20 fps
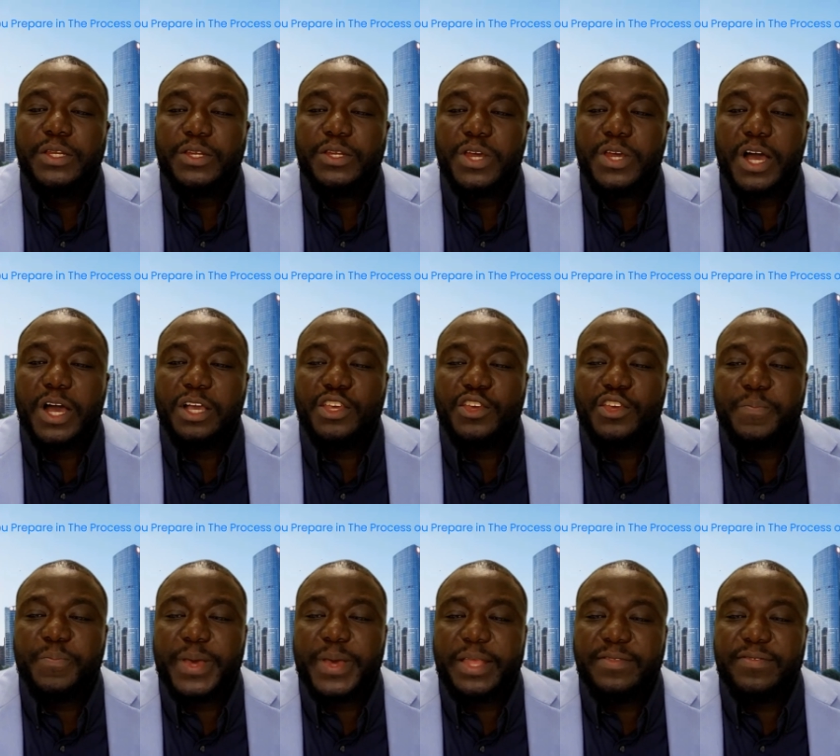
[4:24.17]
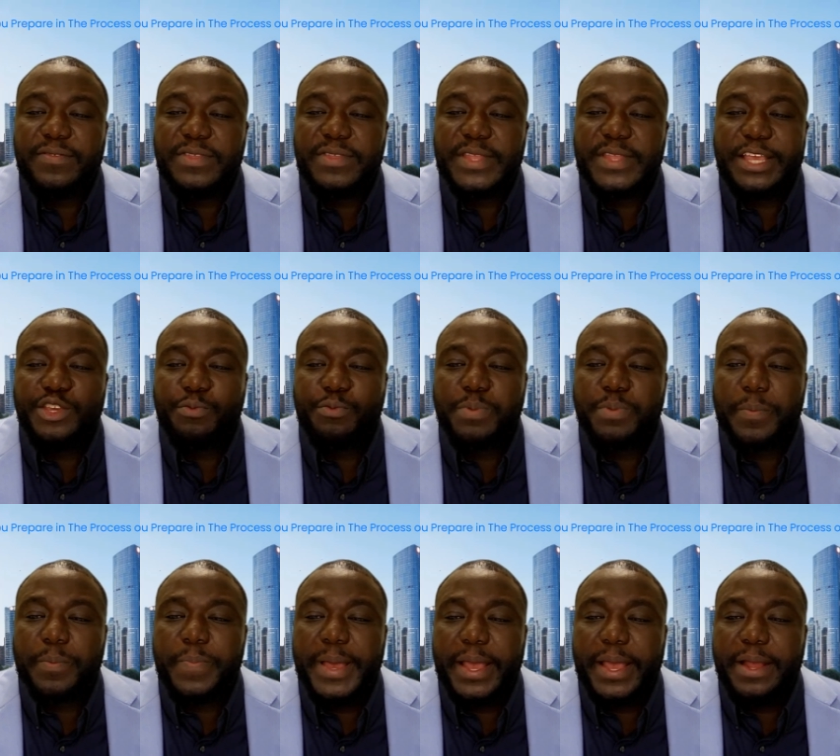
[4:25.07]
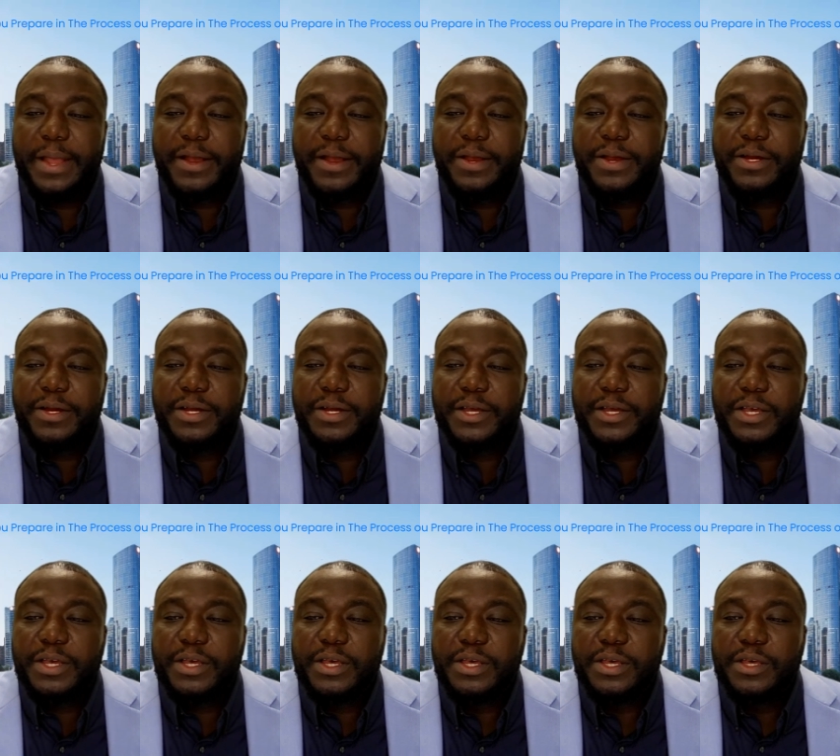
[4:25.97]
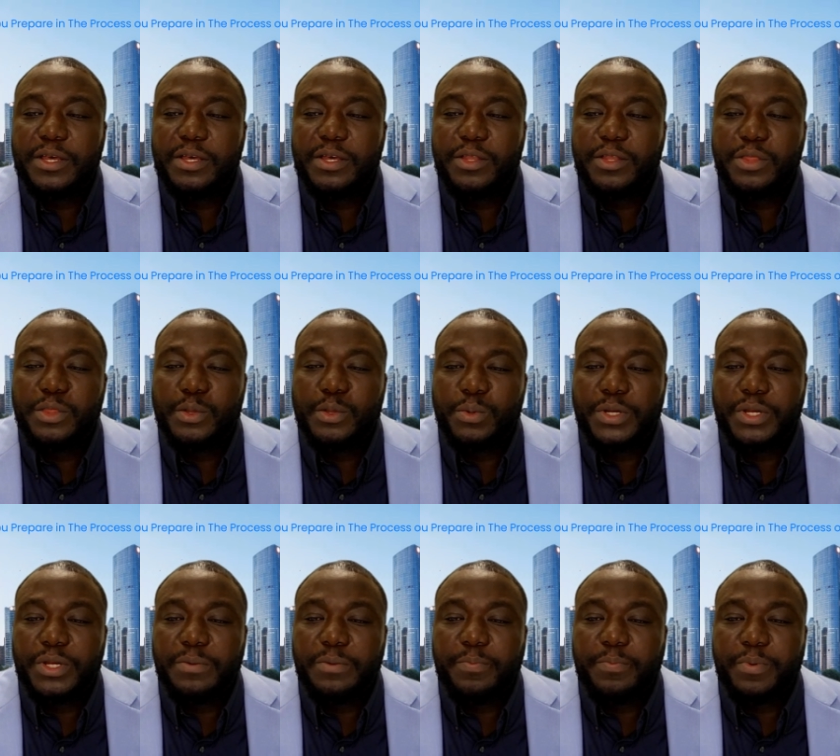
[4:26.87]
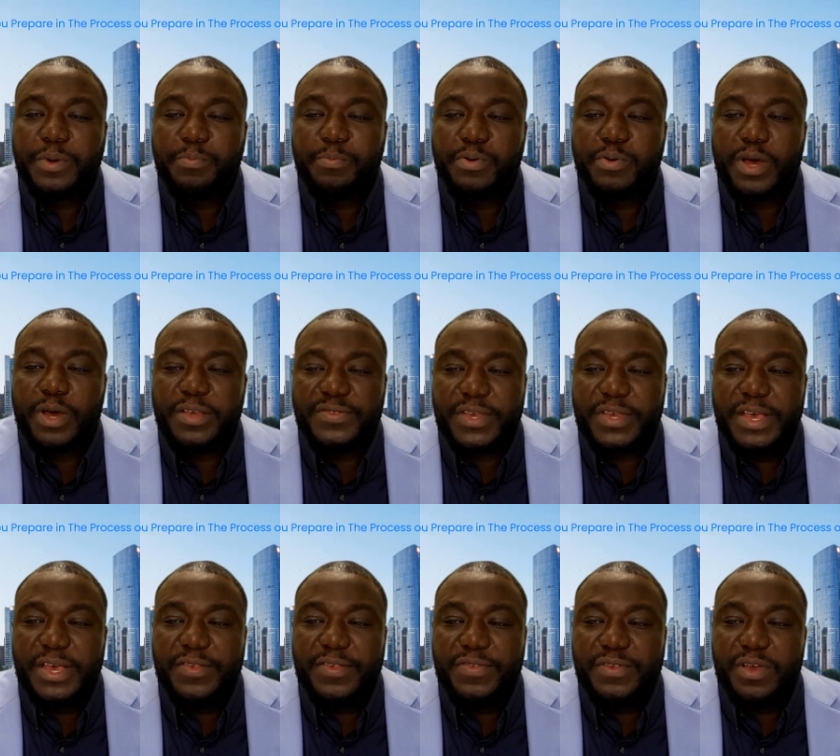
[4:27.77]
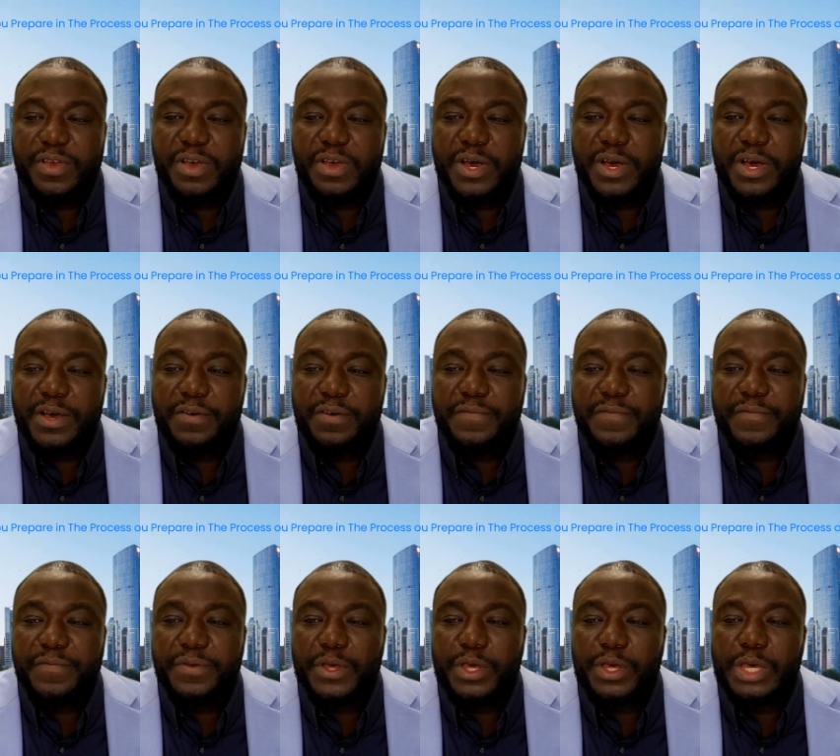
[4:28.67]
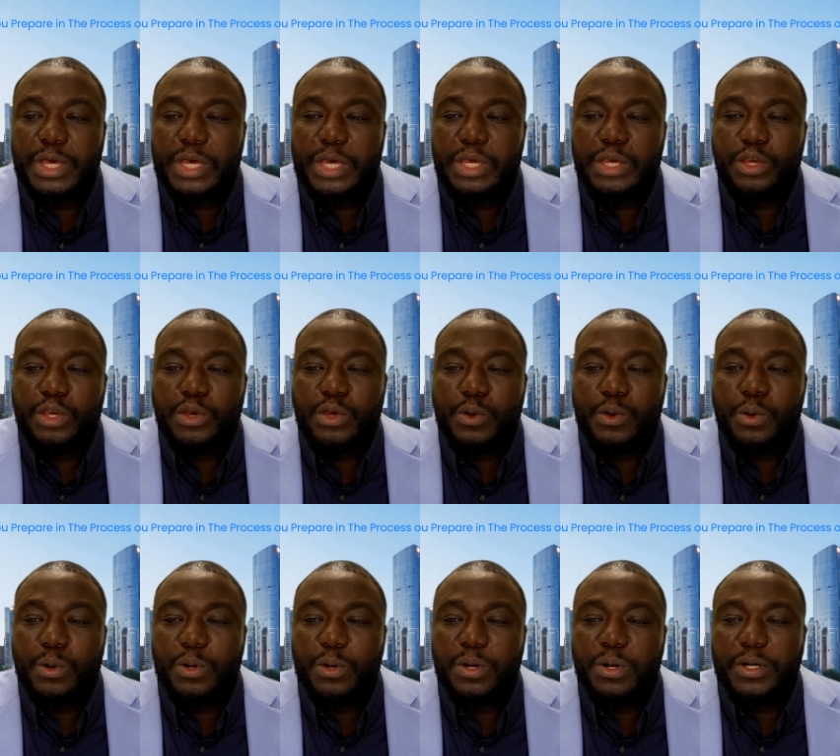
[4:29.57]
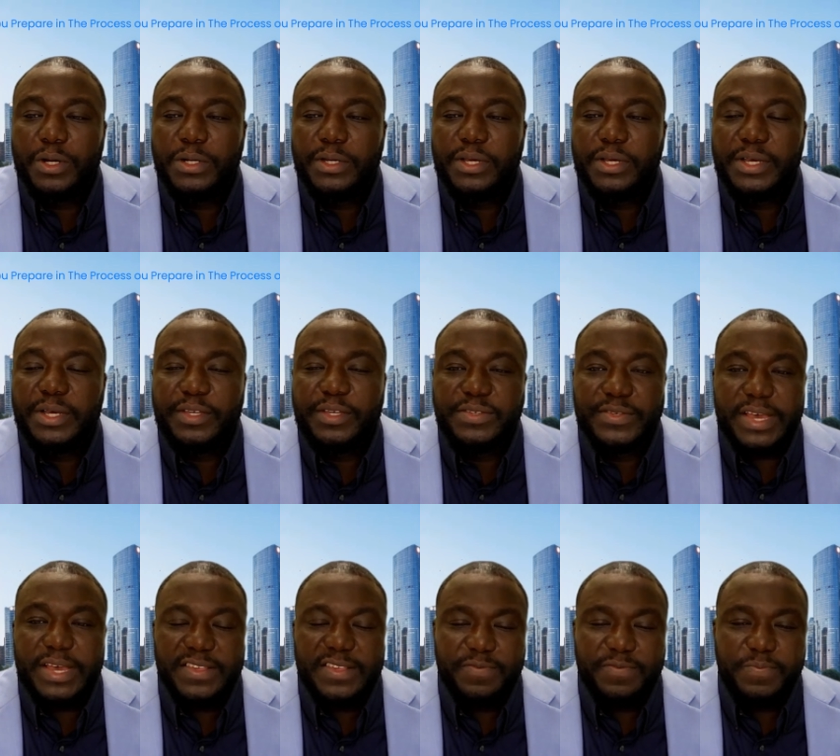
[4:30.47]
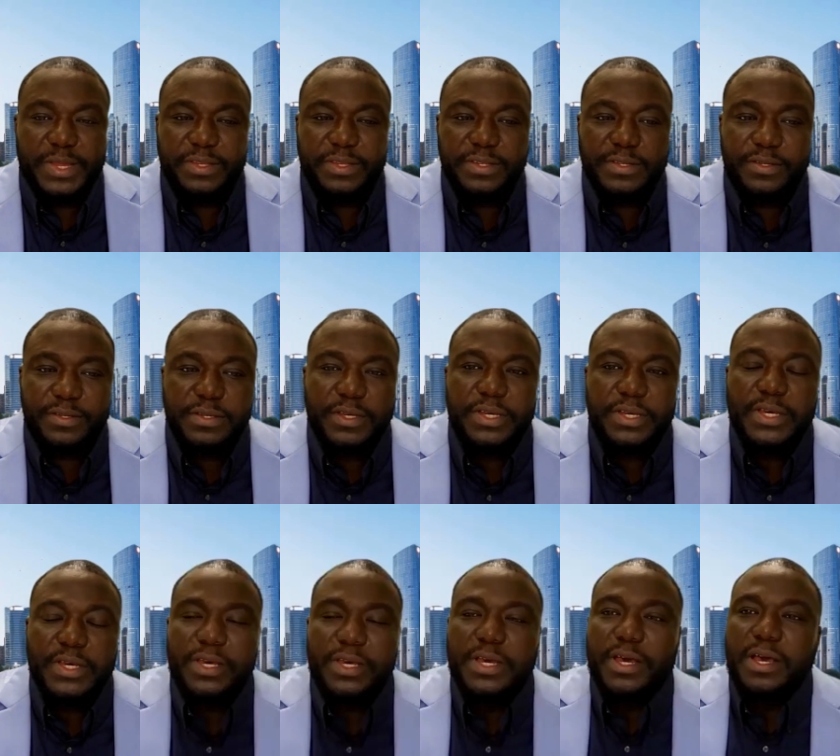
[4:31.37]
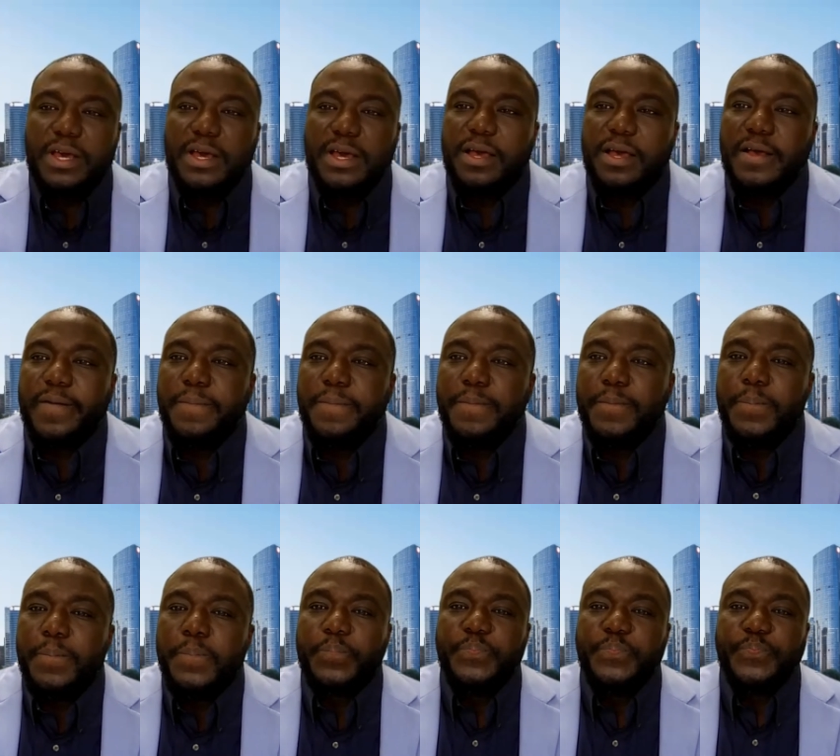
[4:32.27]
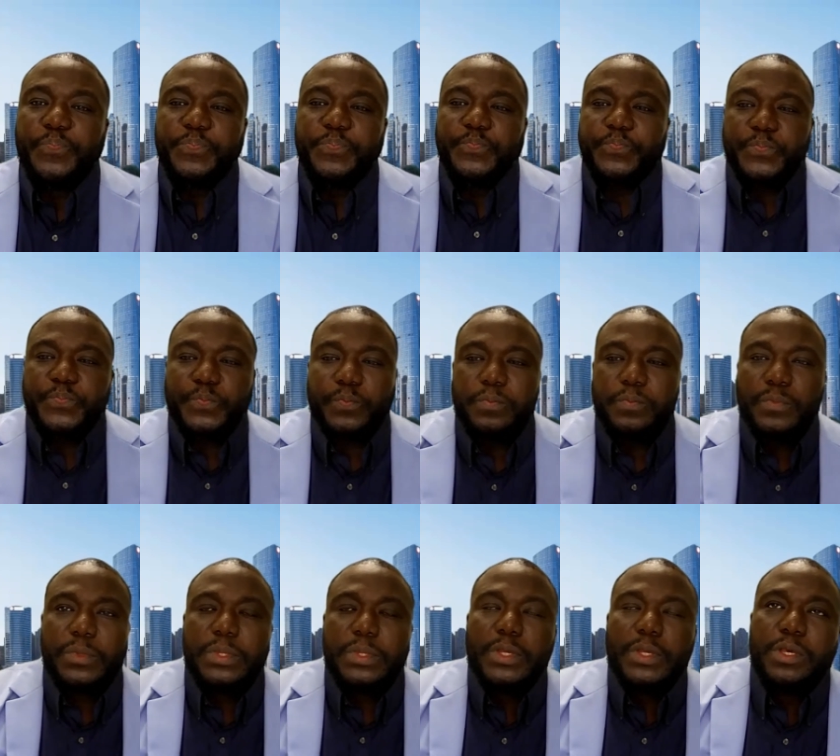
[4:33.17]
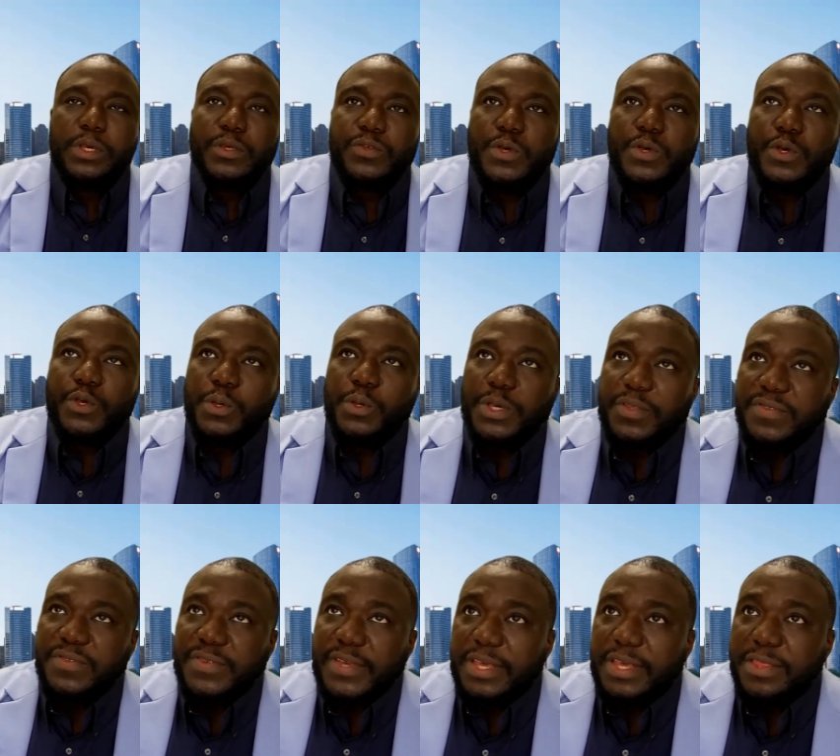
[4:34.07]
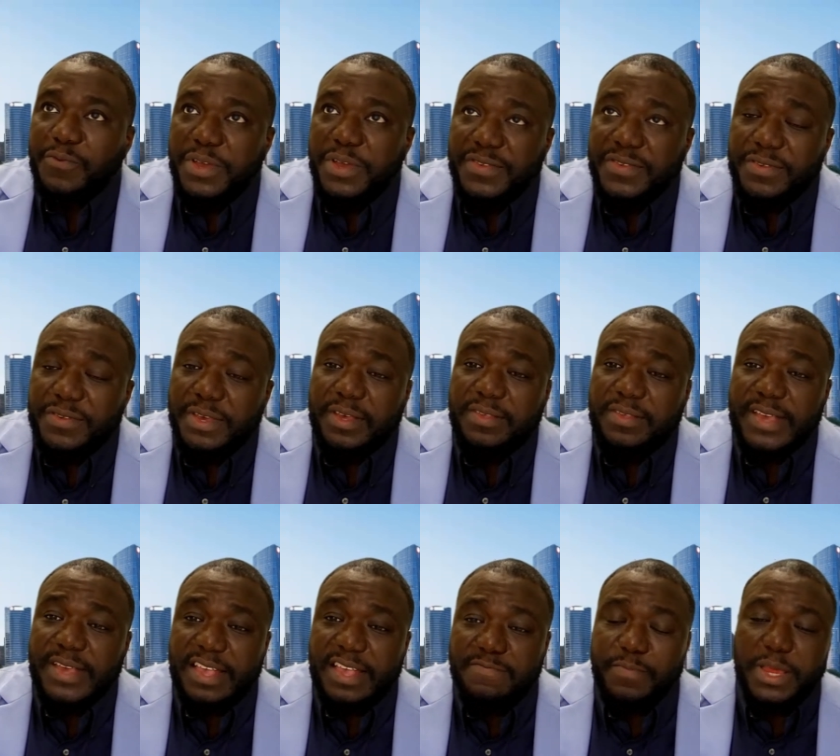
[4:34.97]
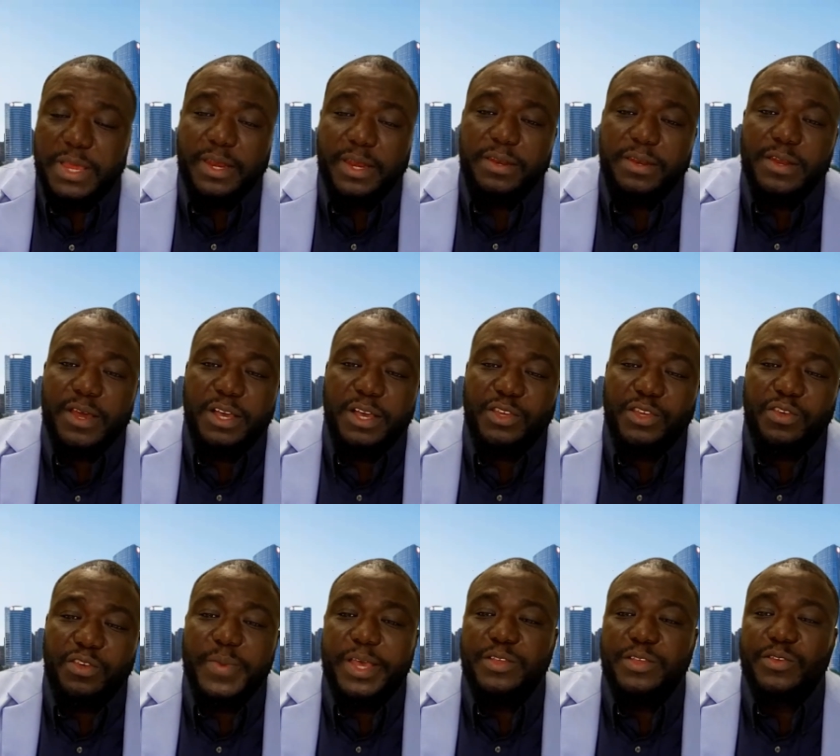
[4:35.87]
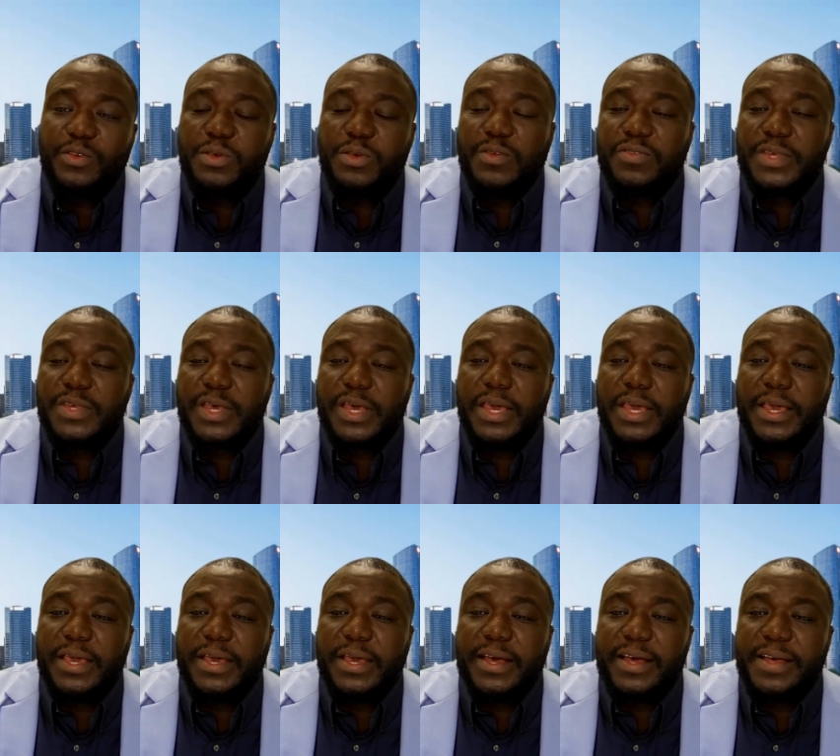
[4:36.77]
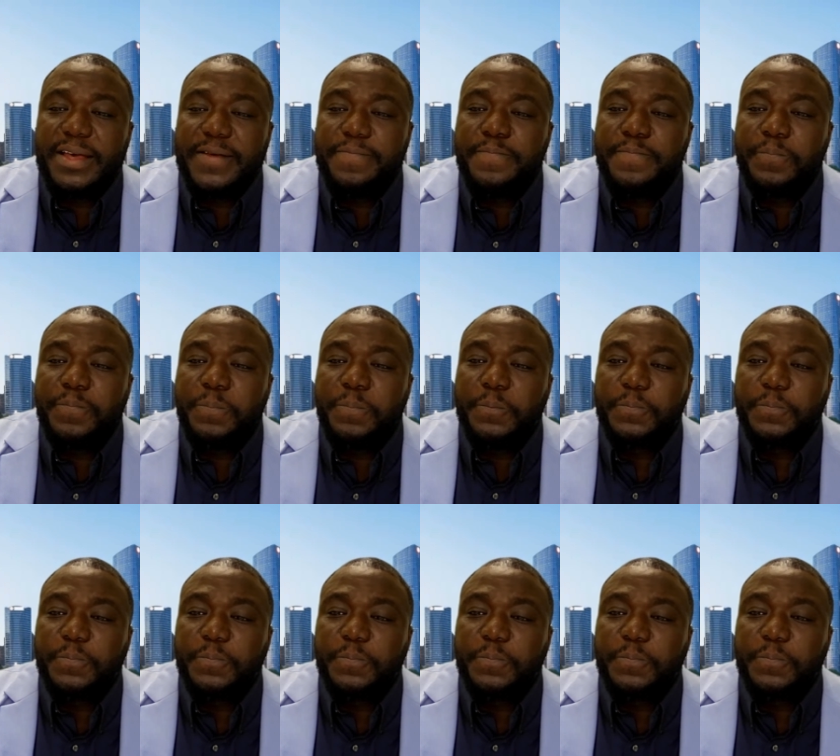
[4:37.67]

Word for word: documents that you prepare during the process of your assessment. Uh, so you could say the risk assessment document, you could say um,